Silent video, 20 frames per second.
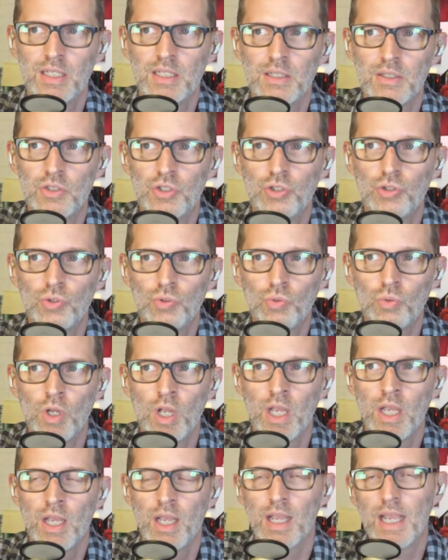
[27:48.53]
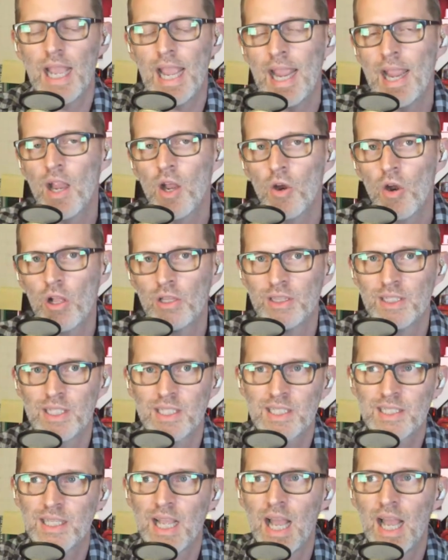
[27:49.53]
to err on the
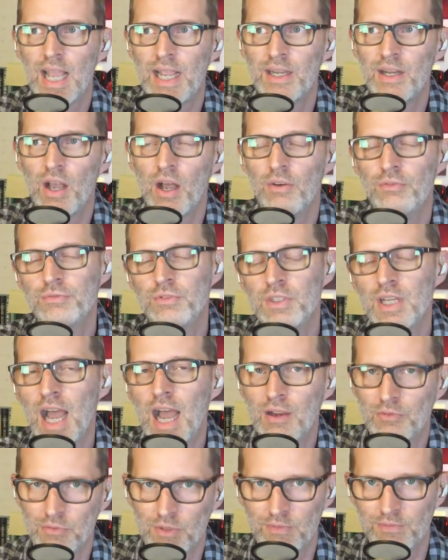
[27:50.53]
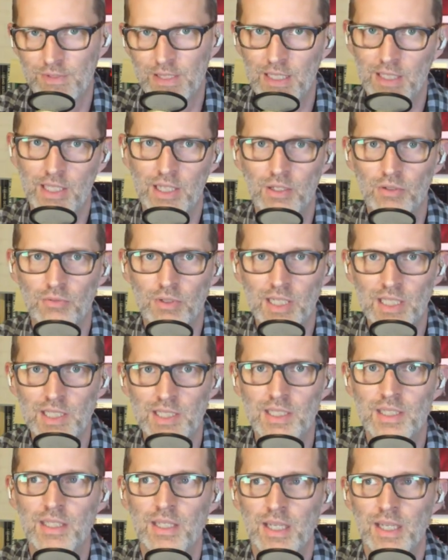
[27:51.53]
side of not revealing a
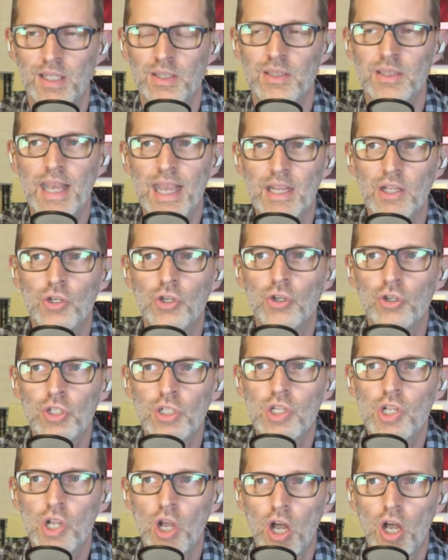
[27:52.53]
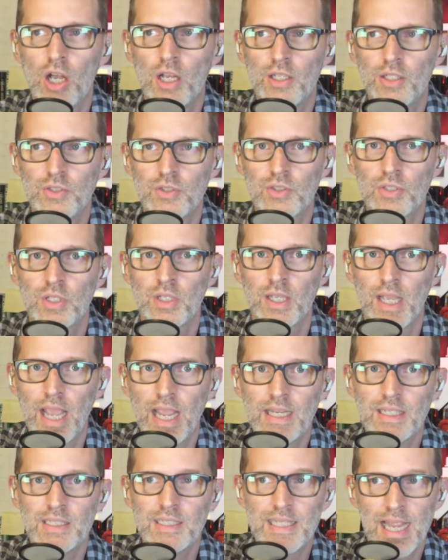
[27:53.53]
risk that could cause
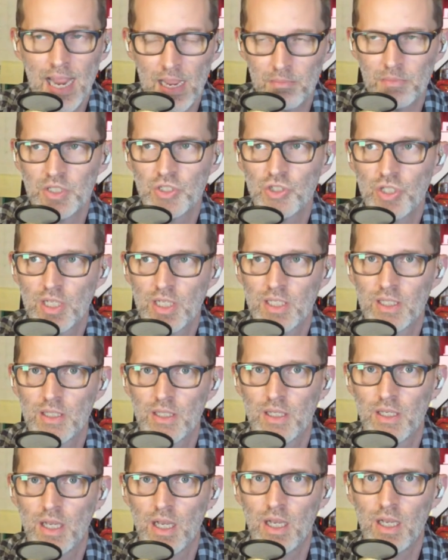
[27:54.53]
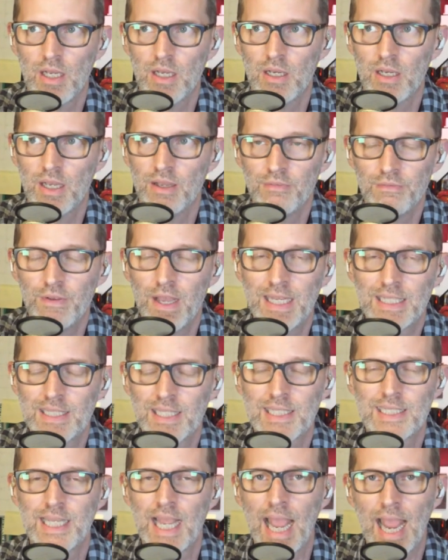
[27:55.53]
a damaging uh, event
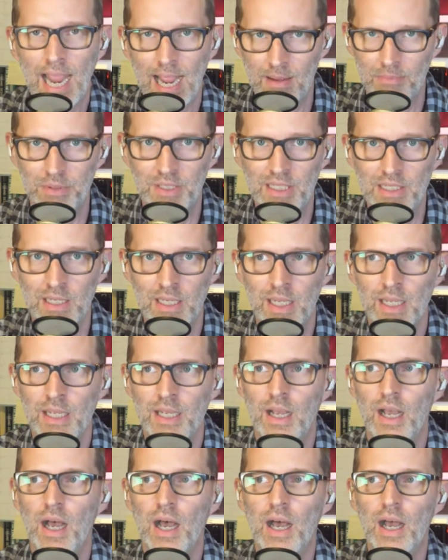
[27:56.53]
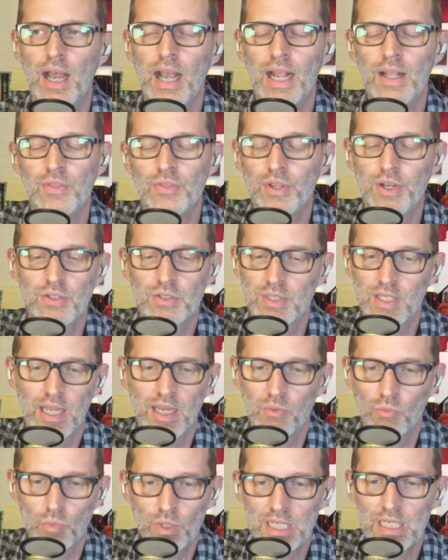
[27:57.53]
to happen, uh, and they're
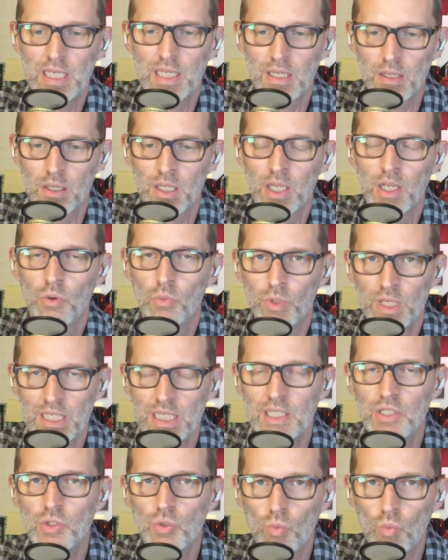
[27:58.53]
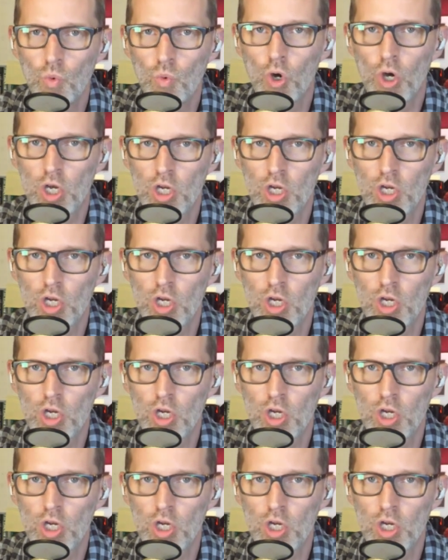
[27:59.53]
saying we need a we need to work